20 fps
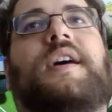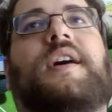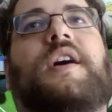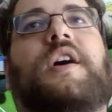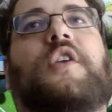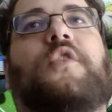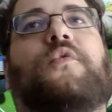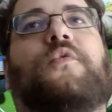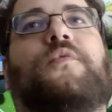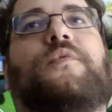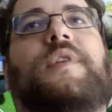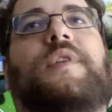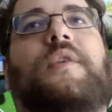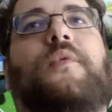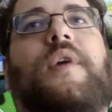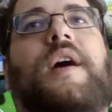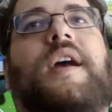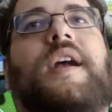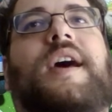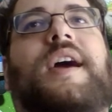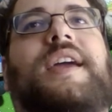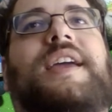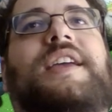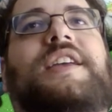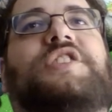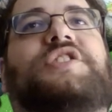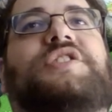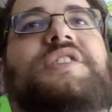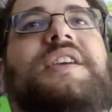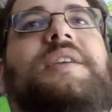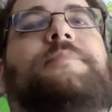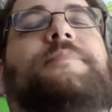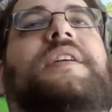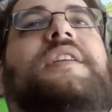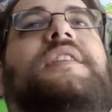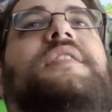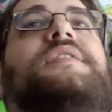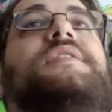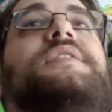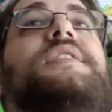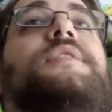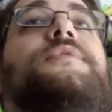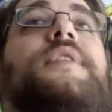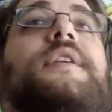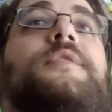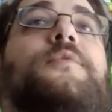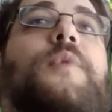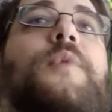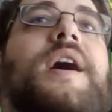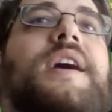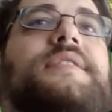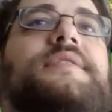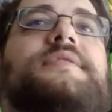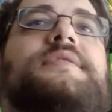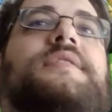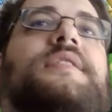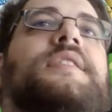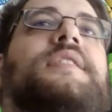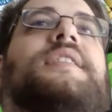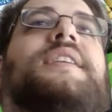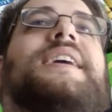and we were each keeping different ones.